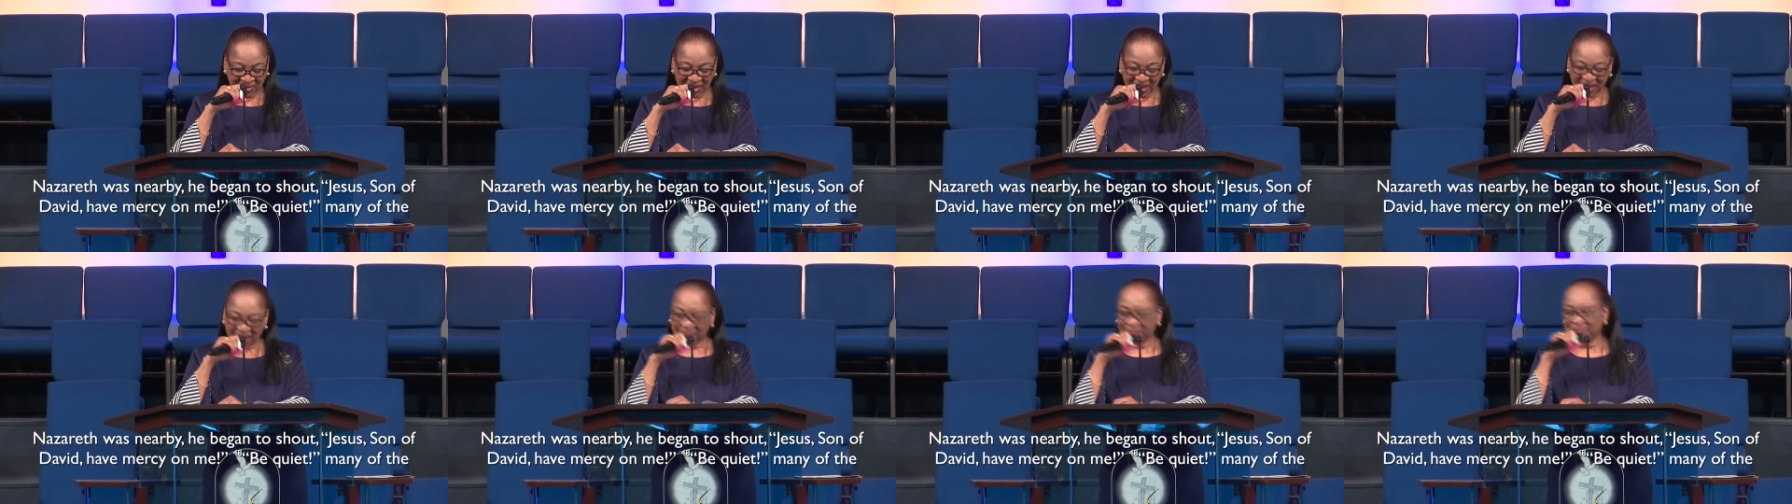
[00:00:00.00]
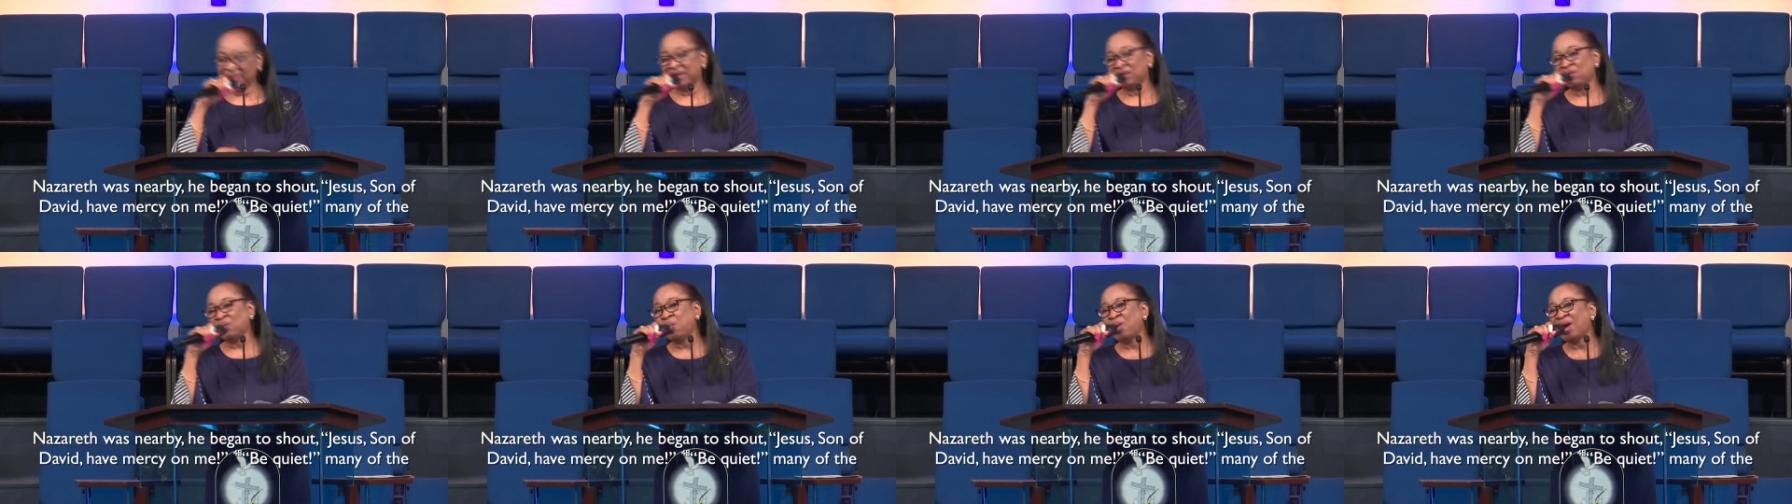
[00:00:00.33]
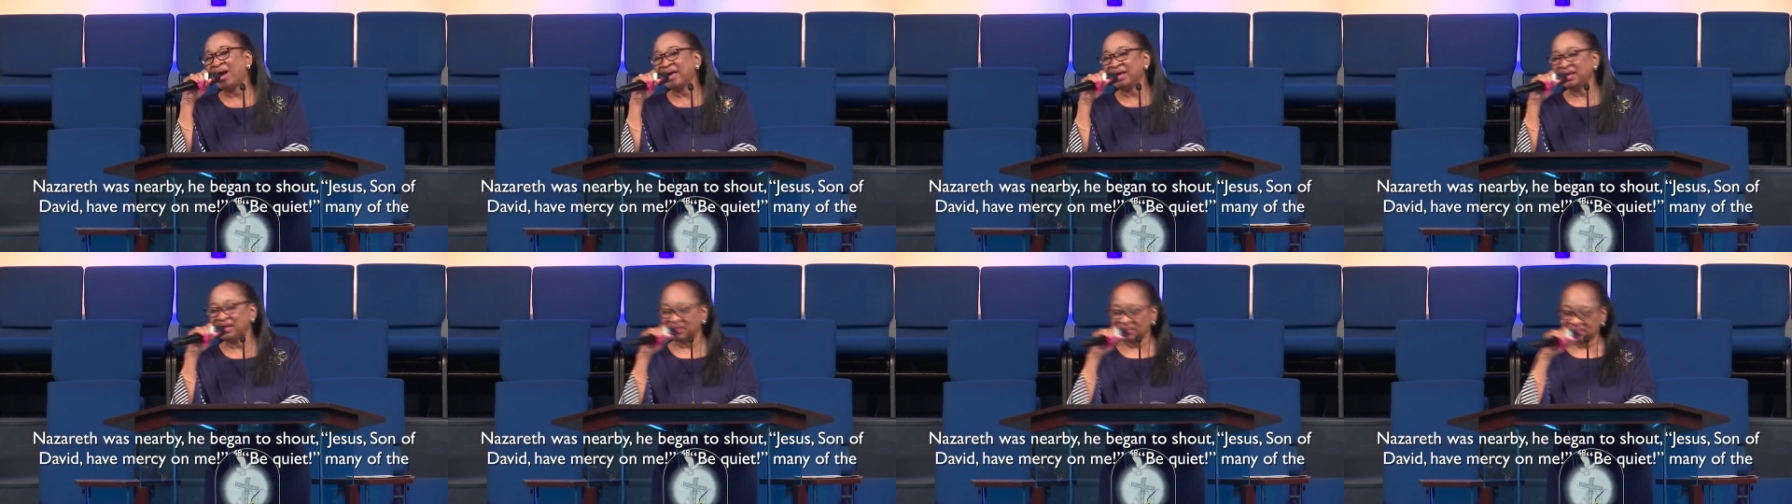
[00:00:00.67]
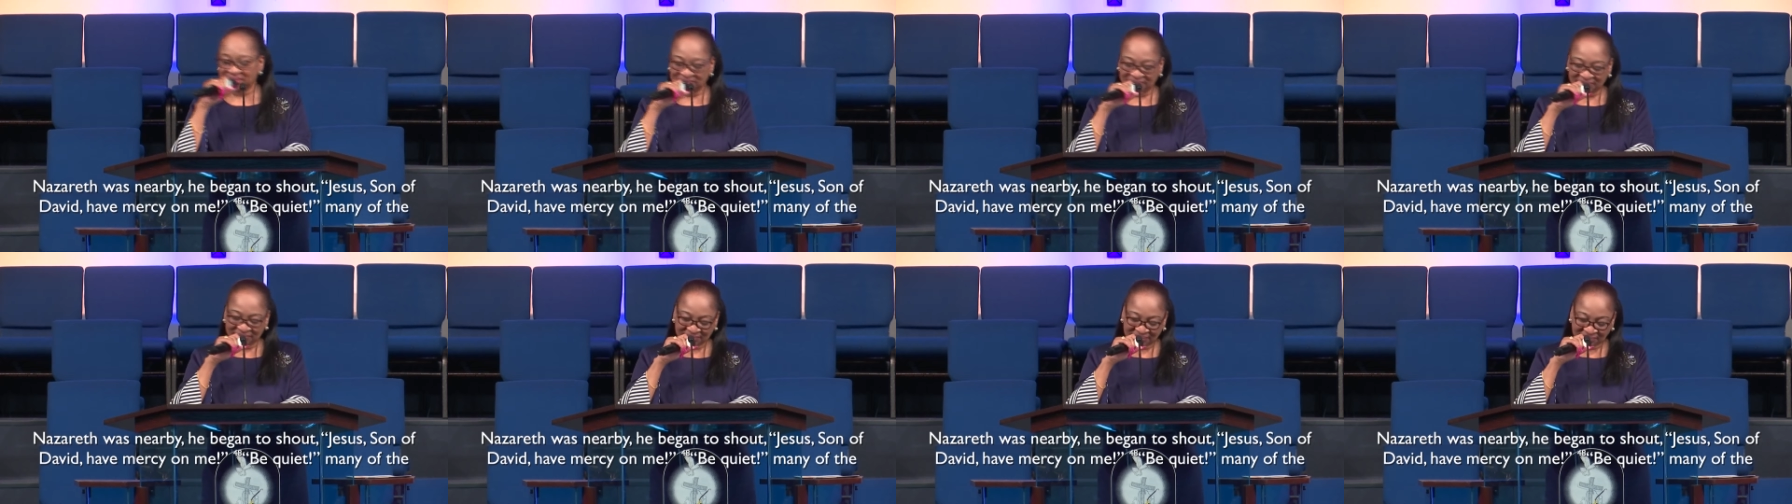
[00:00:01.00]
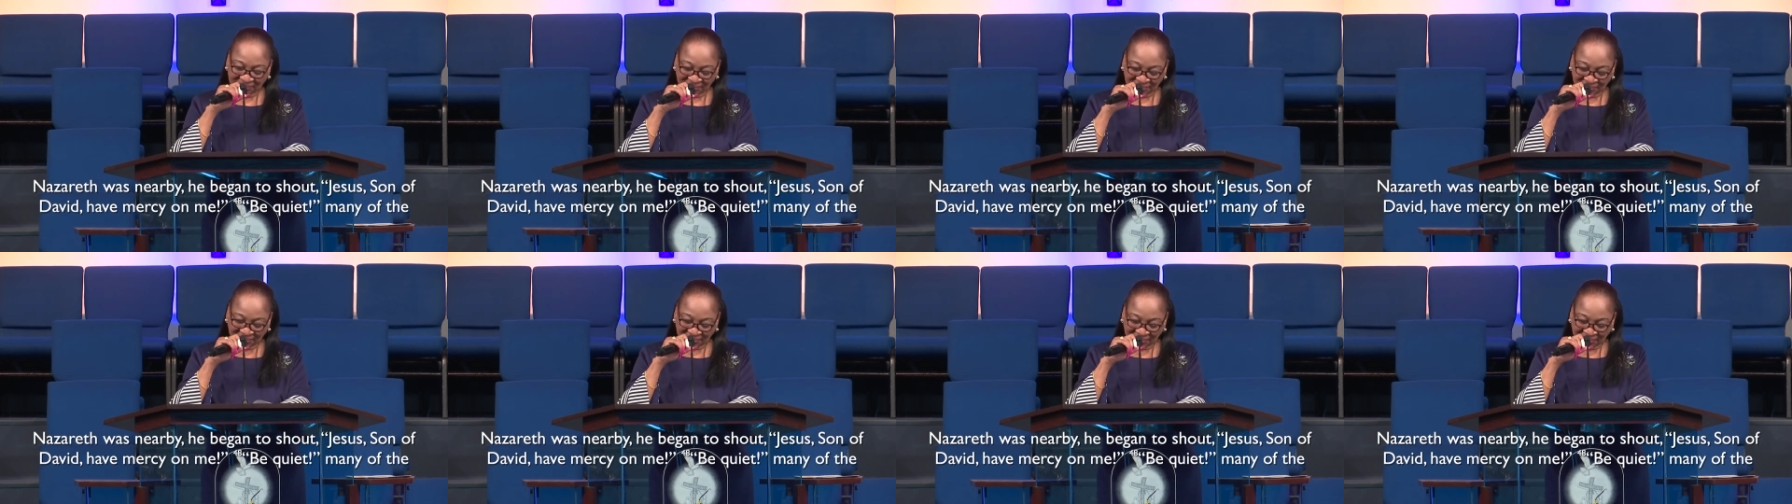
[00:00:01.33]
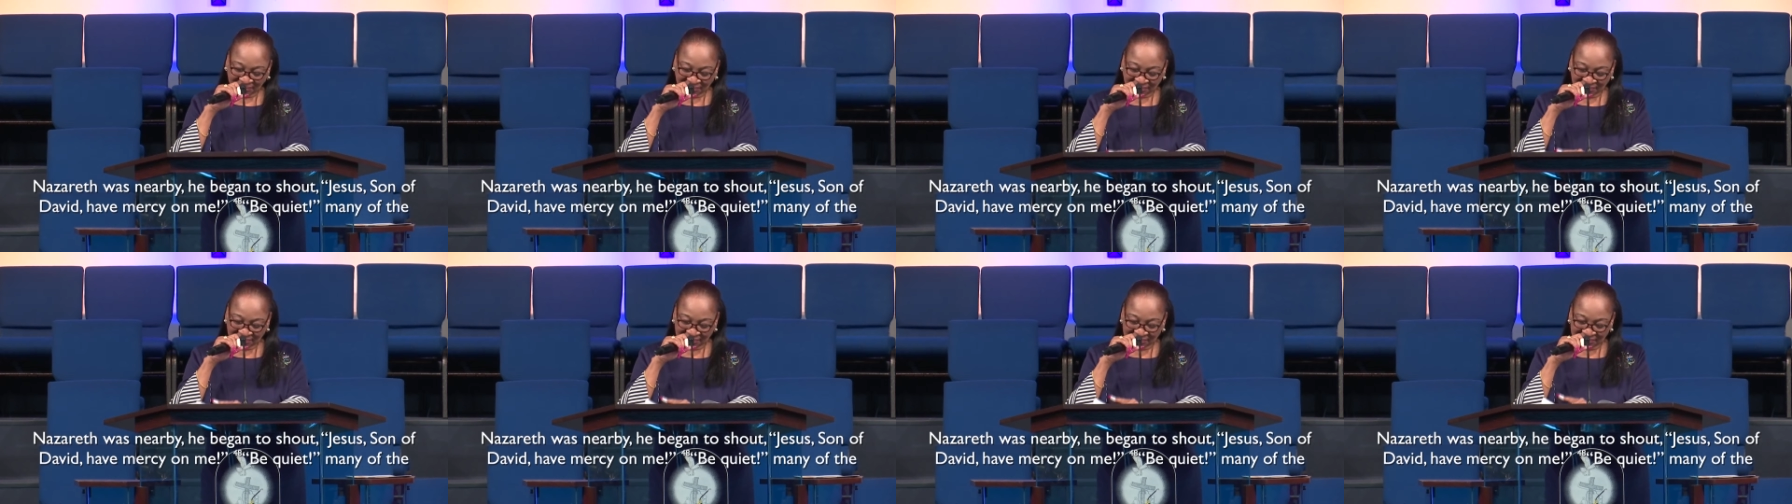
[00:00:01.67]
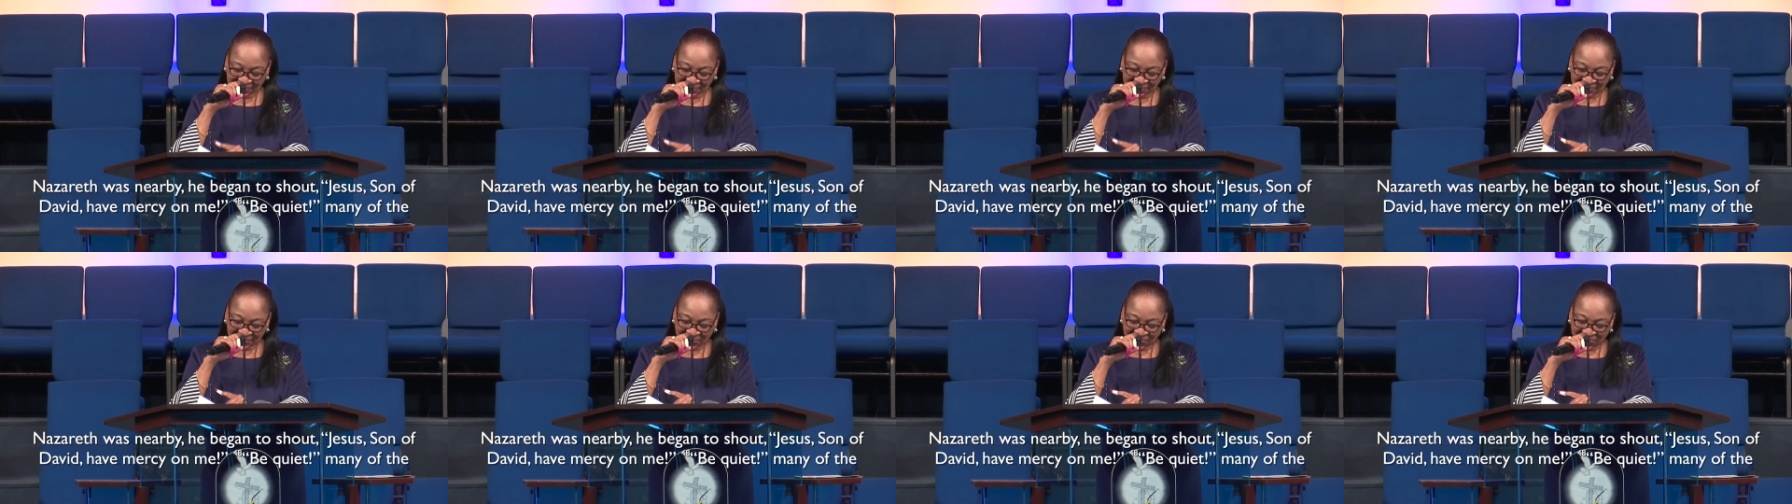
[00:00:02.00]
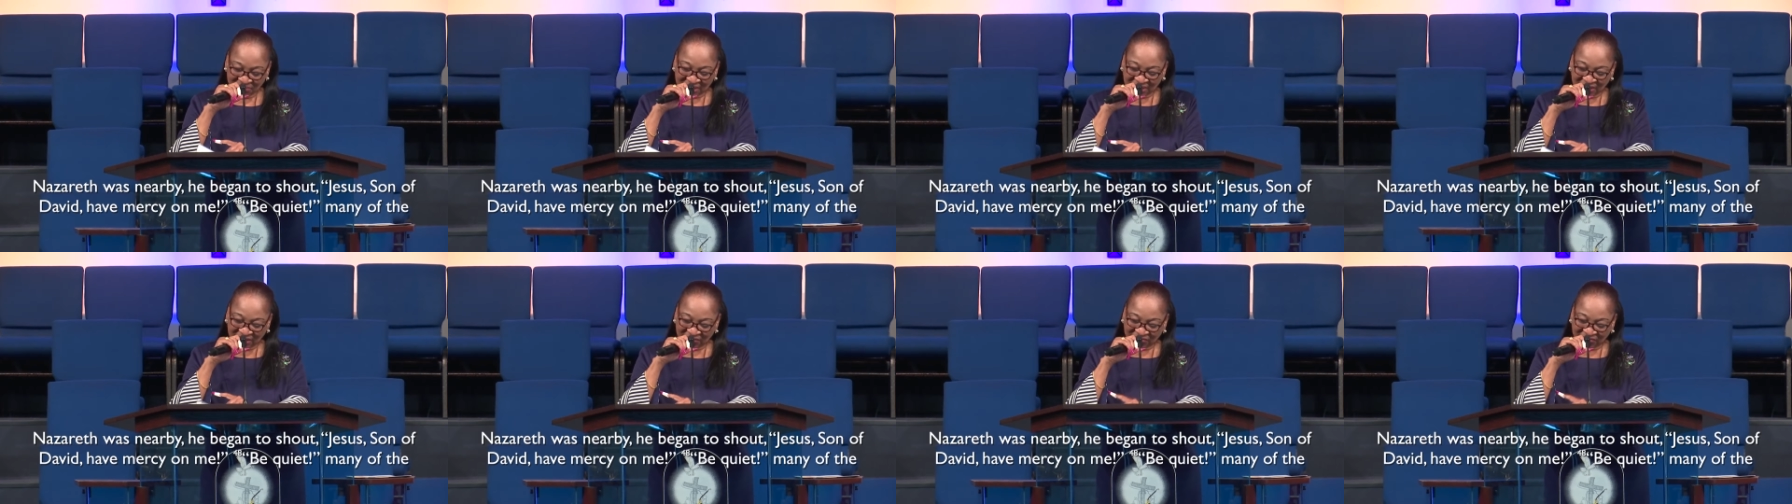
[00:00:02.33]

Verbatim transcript: Be quiet. Many